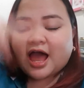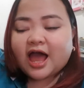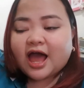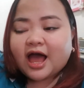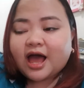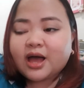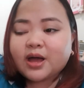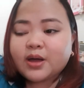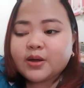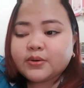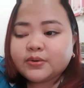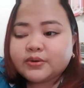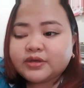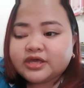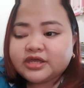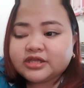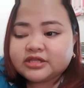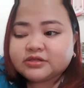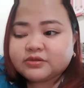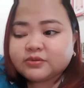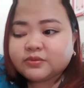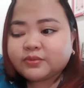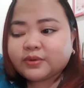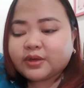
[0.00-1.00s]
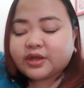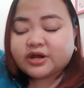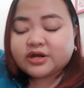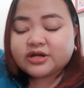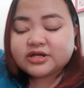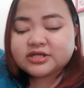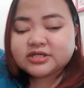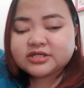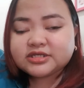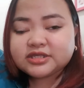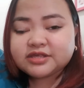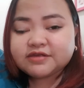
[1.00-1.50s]
how it
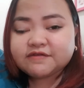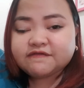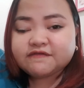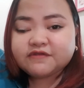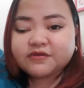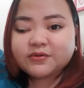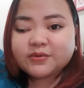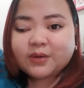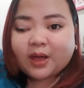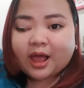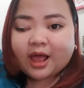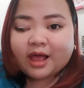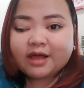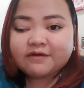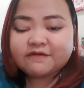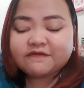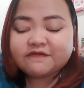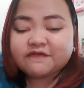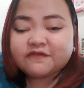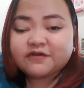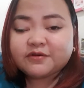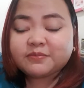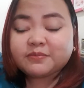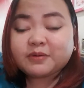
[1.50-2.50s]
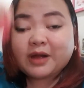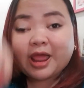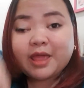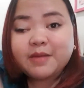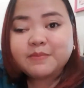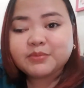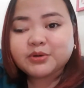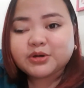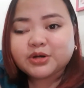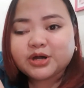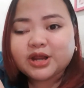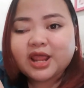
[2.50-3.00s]
wears if you have a
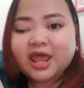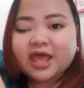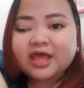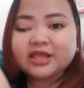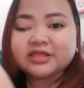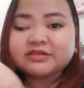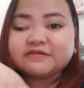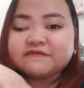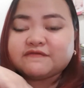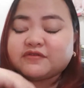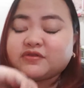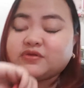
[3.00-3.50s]
primer and if